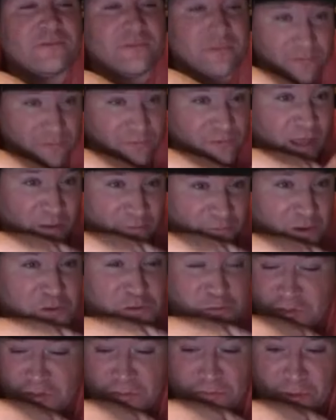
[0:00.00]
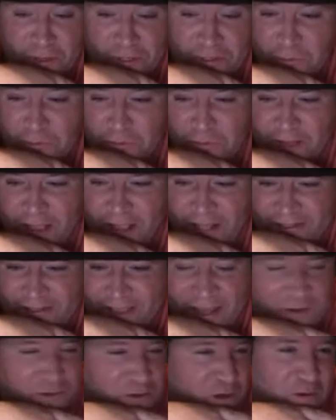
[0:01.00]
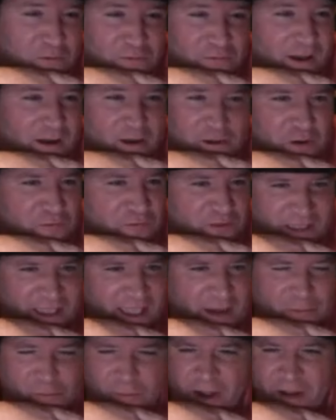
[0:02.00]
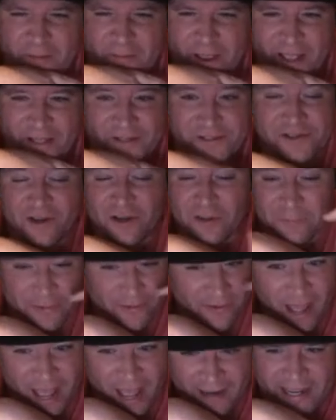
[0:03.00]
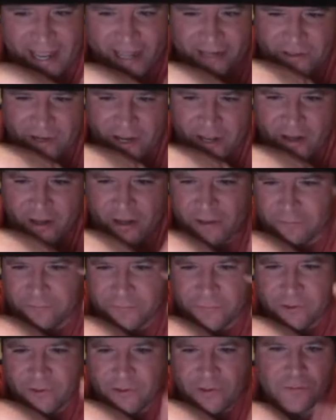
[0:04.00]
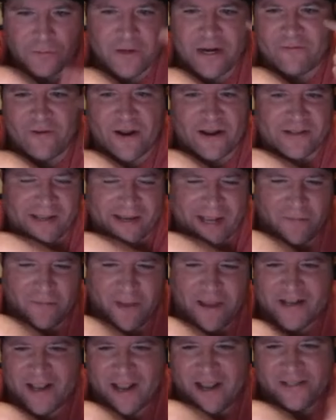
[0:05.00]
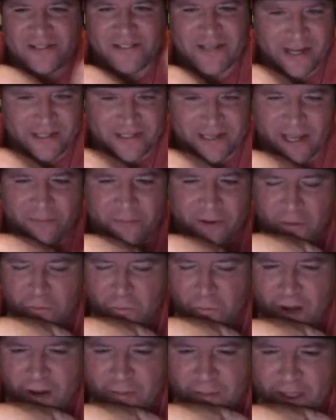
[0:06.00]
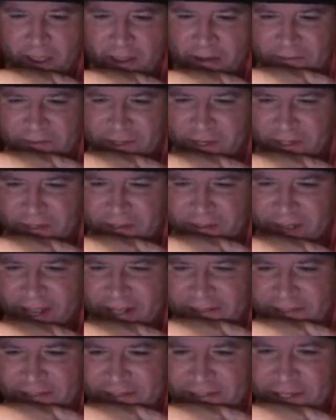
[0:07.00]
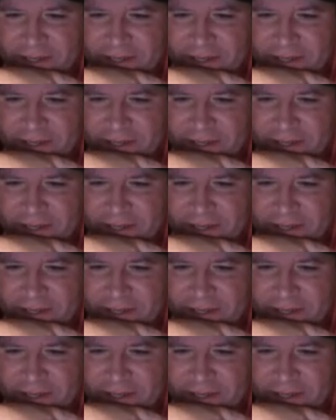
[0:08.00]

they, those were some pretty cool glasses. I don't know if I don't know if he had Ray Bans on, but I got um, whenever I take out my contacts, I wear Ray Ban uh, glasses.